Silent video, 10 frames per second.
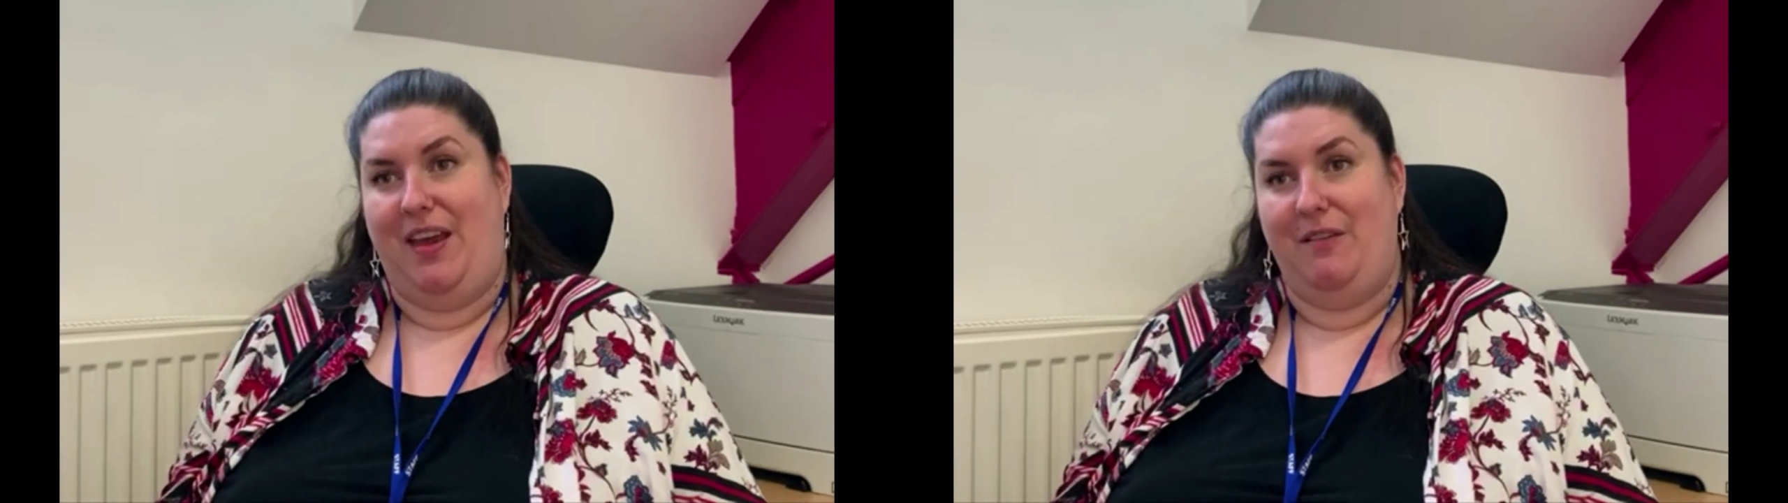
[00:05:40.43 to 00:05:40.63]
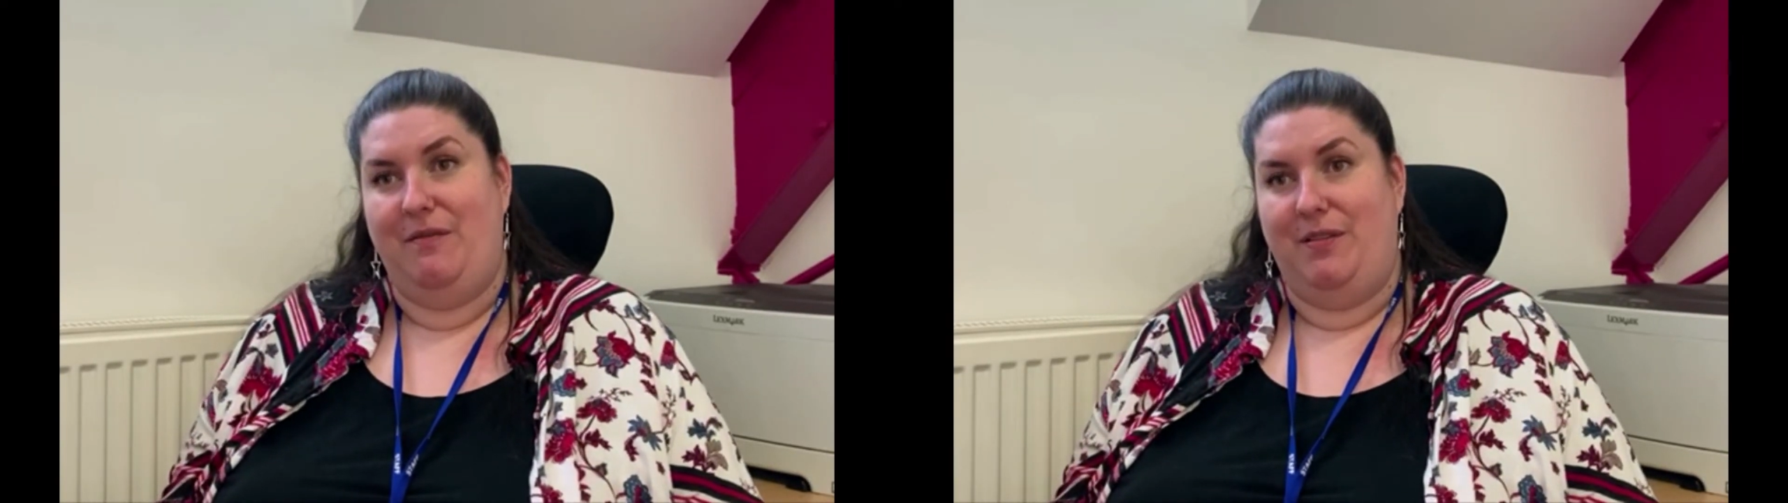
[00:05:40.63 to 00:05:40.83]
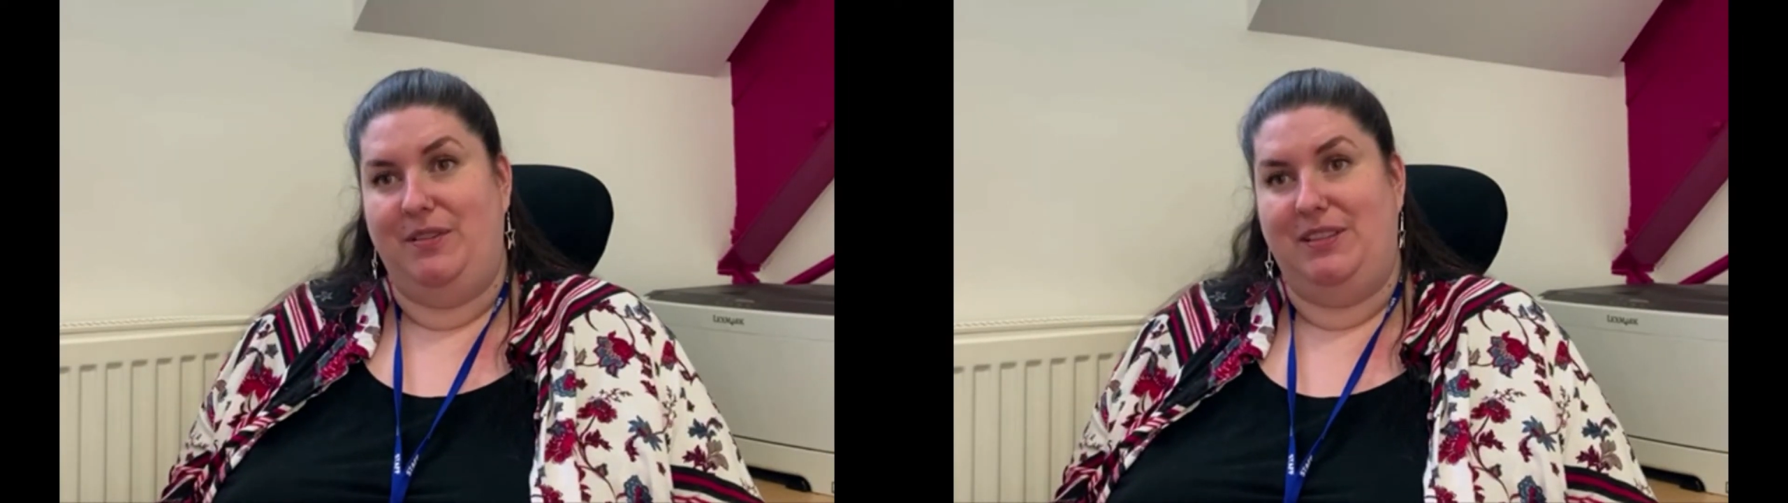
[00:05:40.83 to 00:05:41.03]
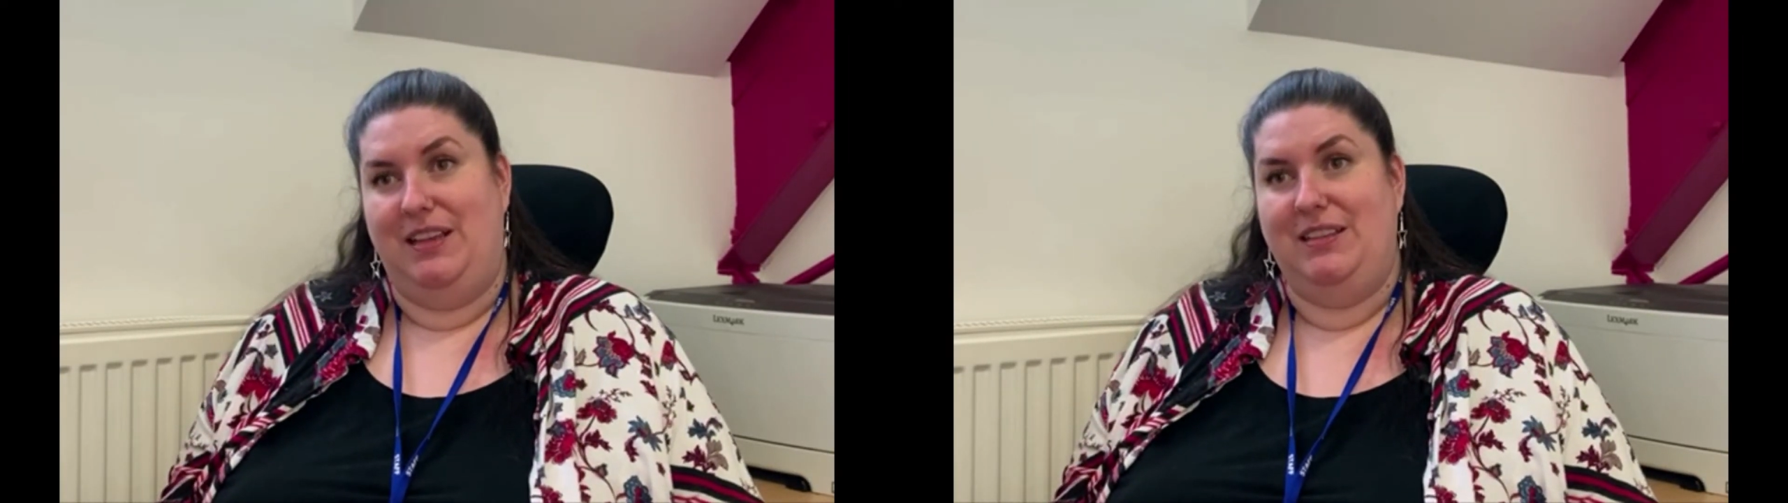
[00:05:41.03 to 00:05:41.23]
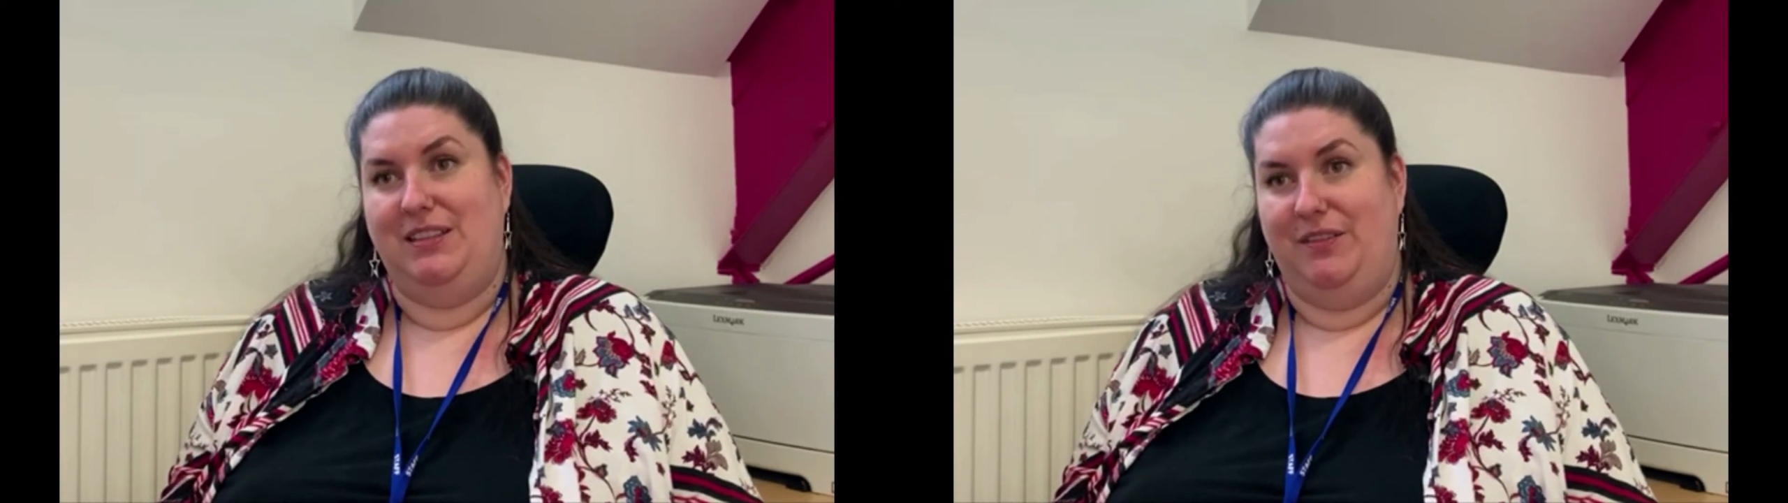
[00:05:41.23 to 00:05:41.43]
that real
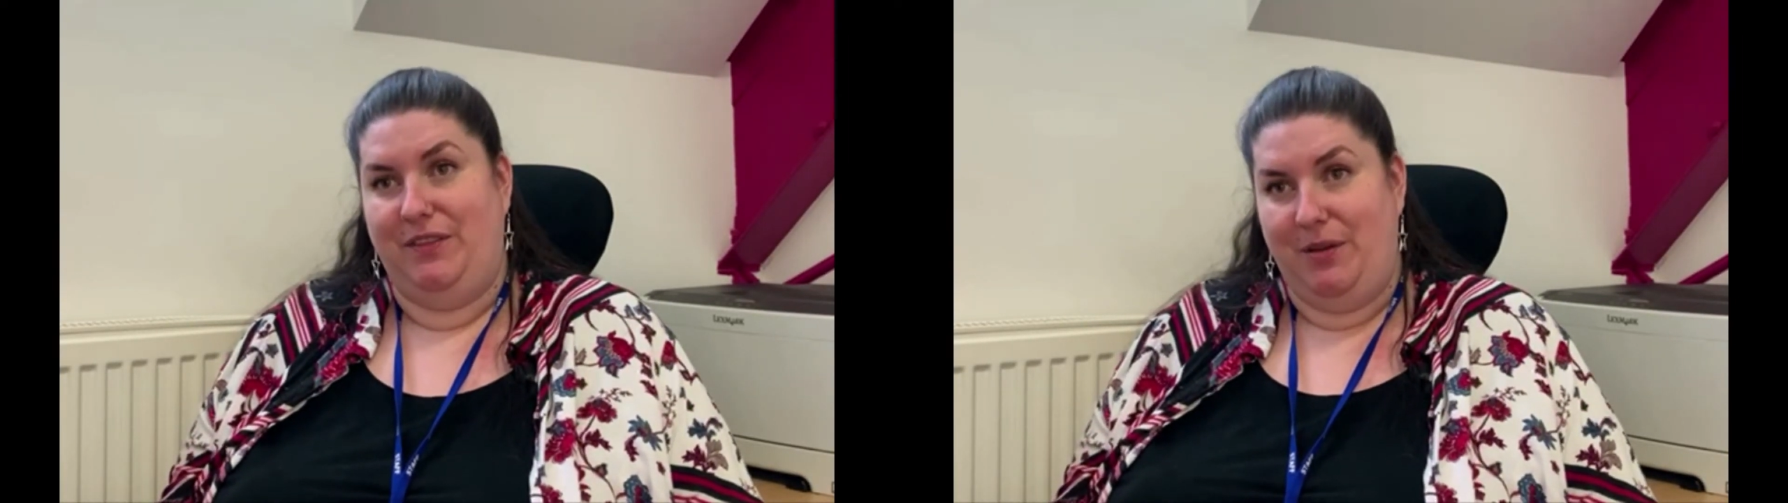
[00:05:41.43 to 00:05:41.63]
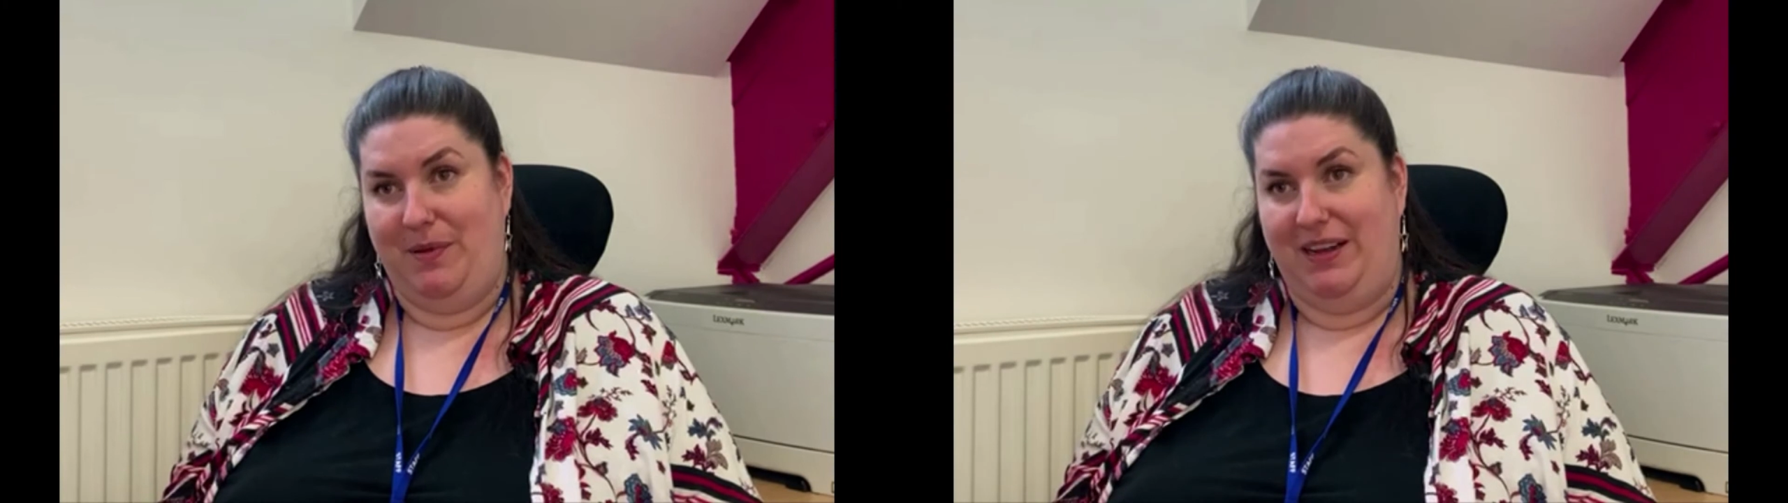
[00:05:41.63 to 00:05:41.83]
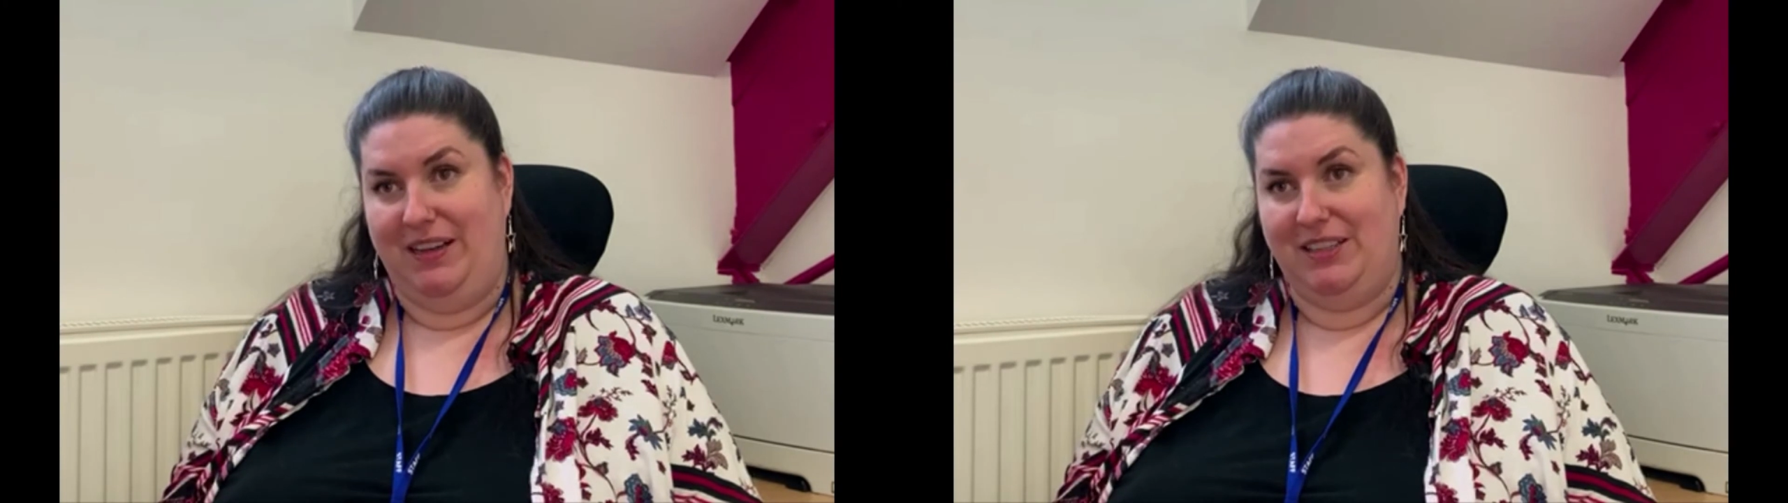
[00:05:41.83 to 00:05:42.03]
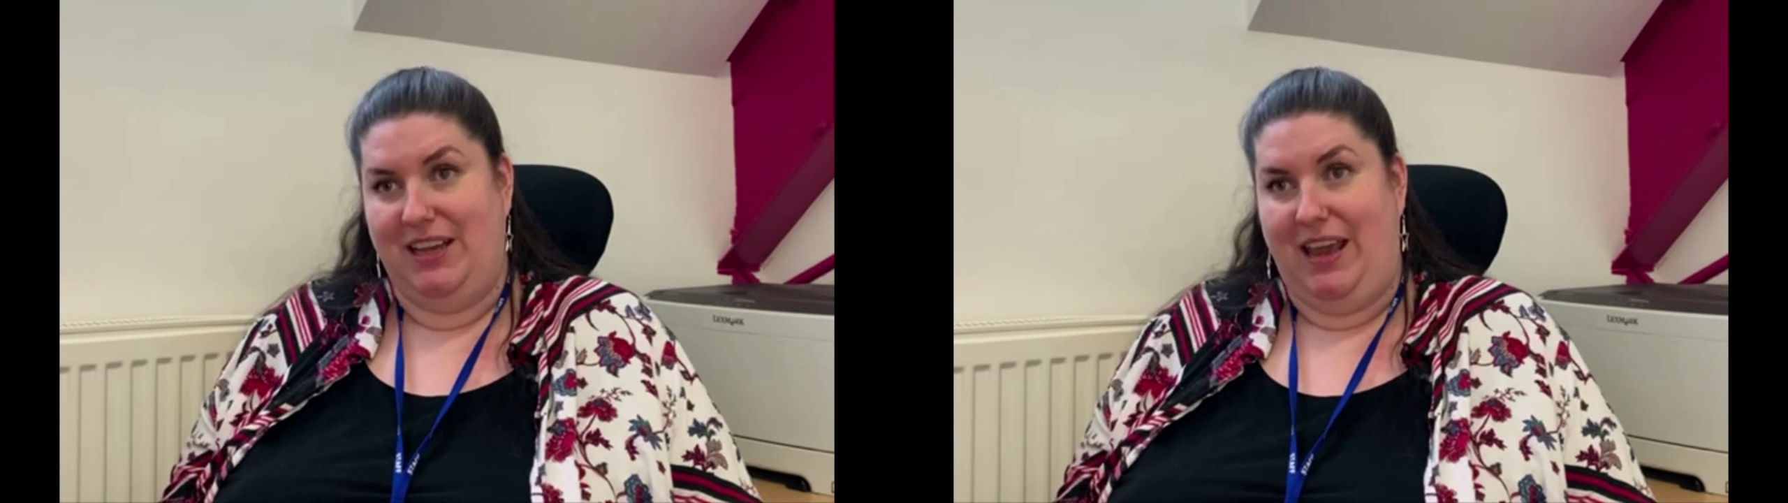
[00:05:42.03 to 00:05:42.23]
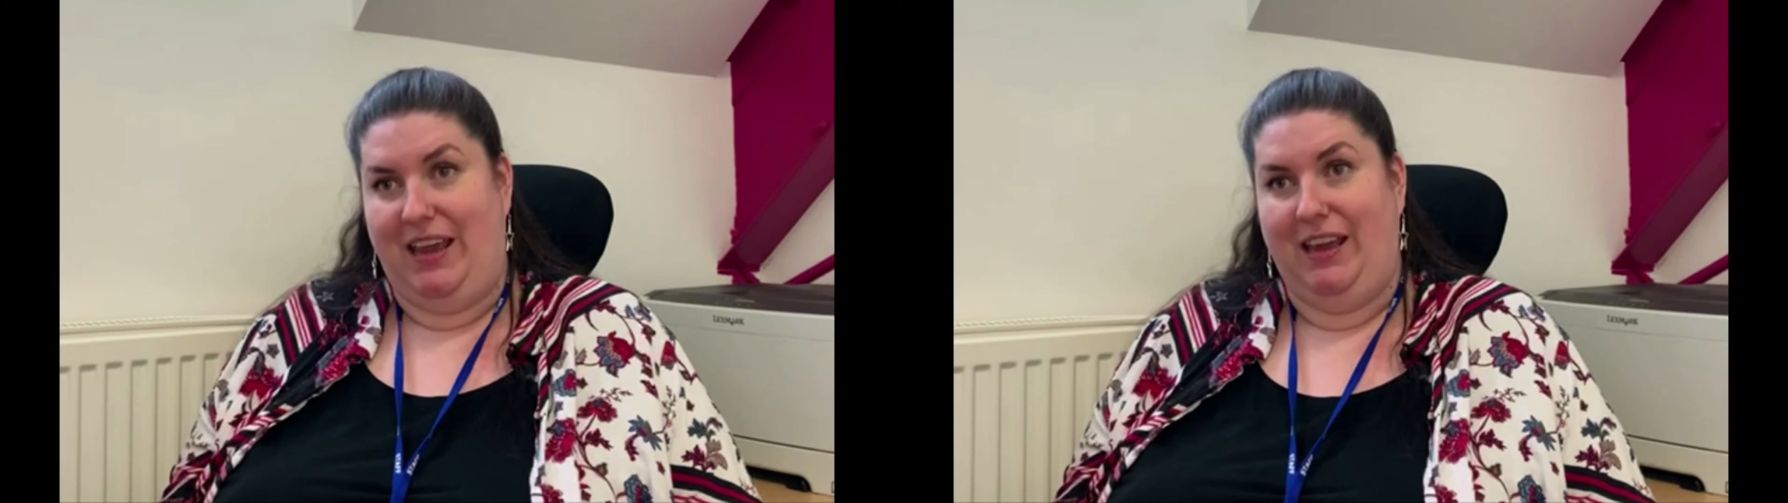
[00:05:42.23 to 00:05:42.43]
sense of
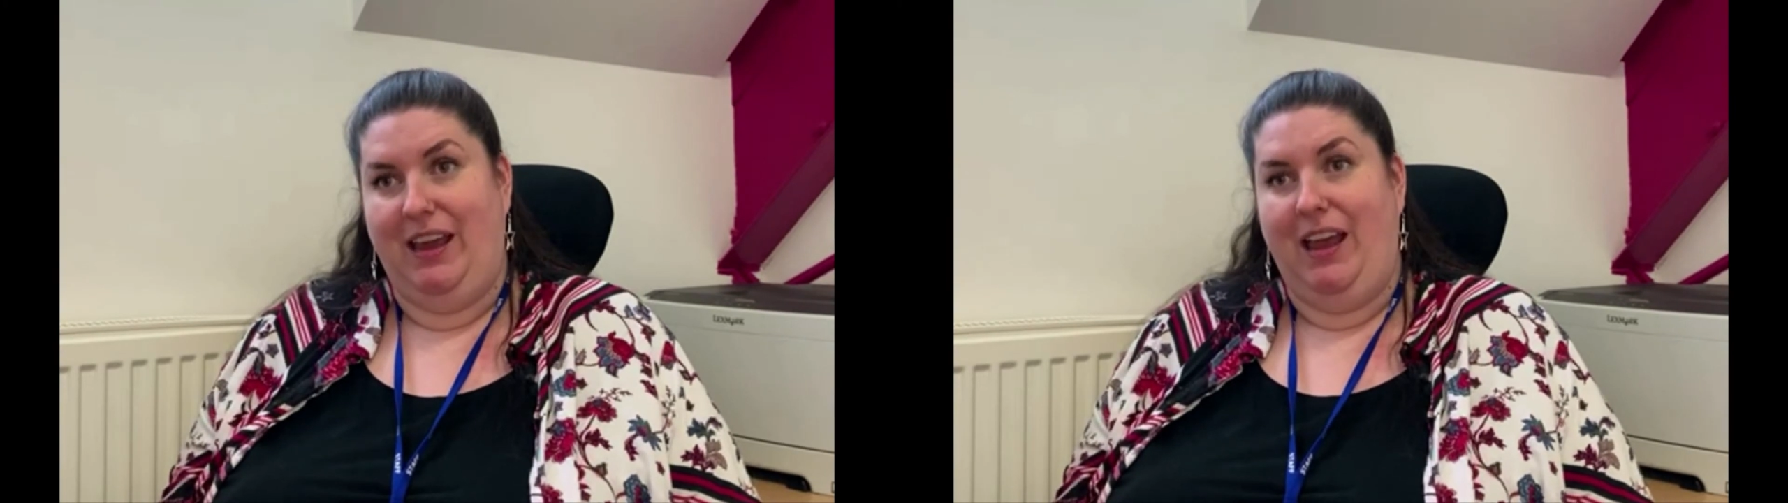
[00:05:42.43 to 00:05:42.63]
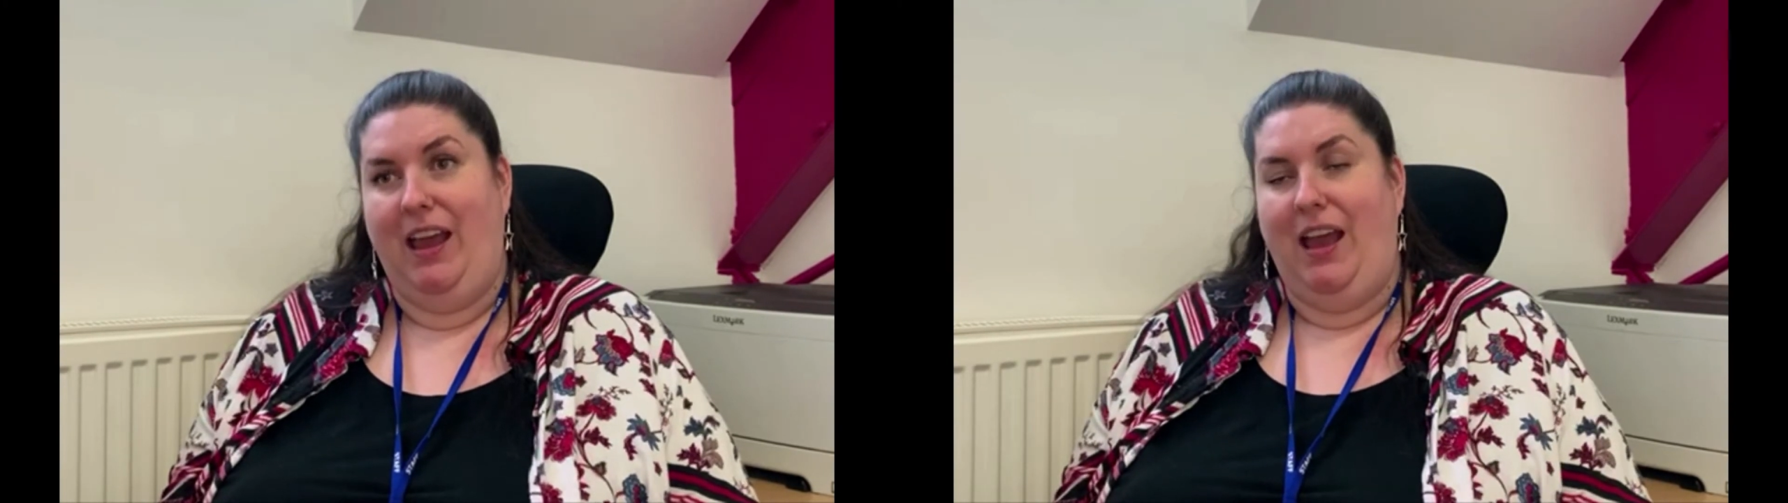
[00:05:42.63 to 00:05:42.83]
community.